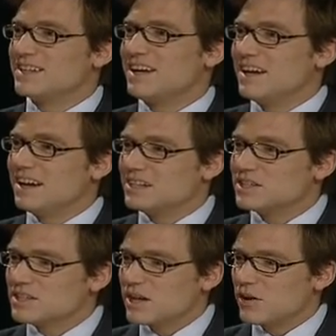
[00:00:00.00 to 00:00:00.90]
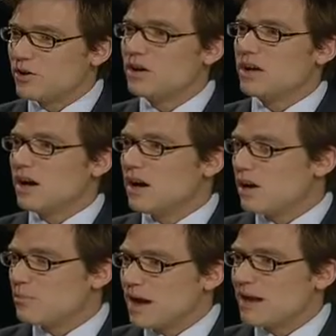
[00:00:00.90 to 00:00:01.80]
Mm -hmm. And so
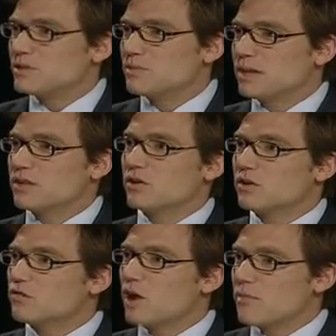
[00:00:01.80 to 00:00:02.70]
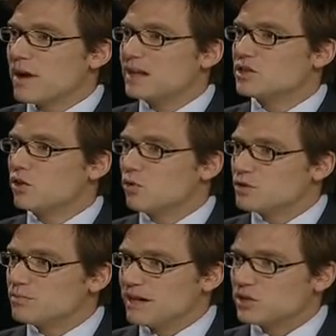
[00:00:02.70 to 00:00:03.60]
uh, perhaps to pick the, the, right manager or
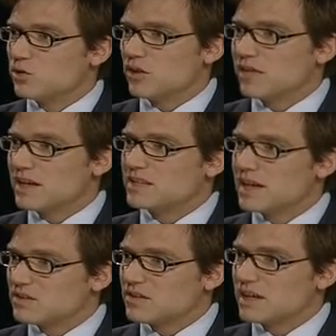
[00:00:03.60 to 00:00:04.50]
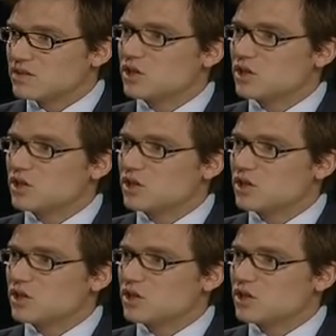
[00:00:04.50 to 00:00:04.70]
to make sure that there's that, that uh-huh.